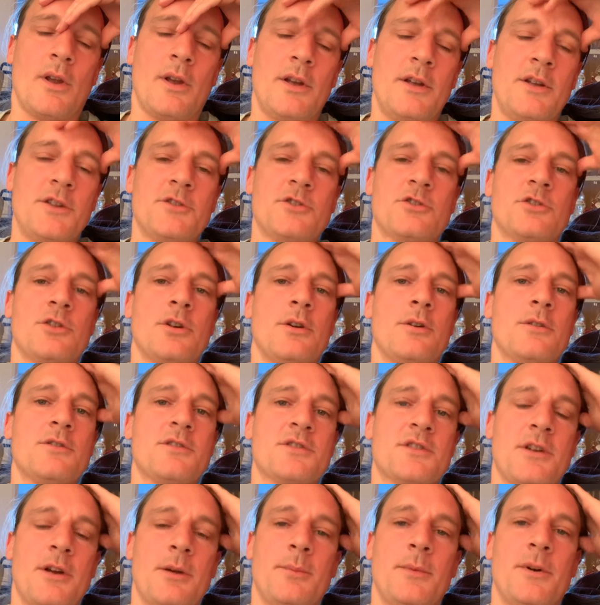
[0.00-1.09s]
it
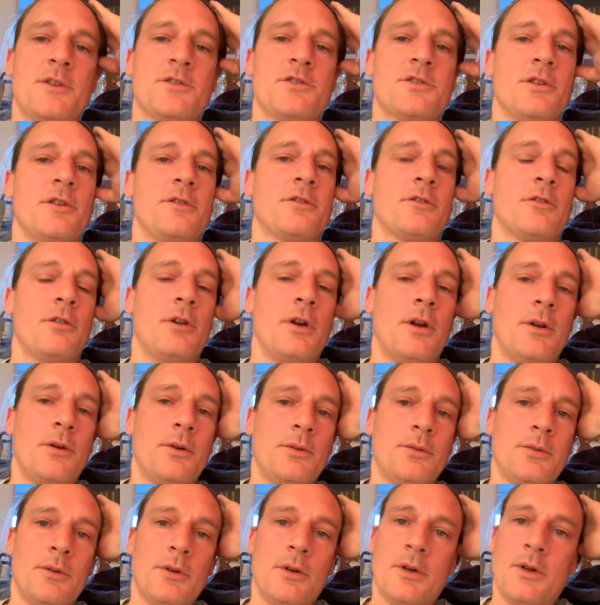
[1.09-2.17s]
shows how much I've
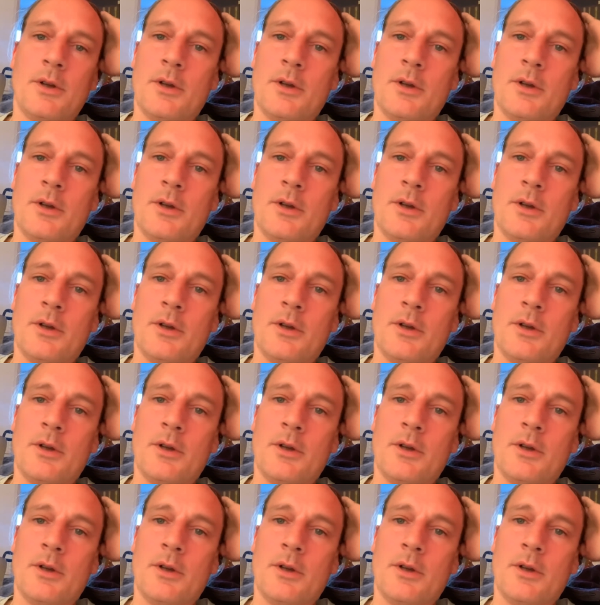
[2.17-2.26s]
grown.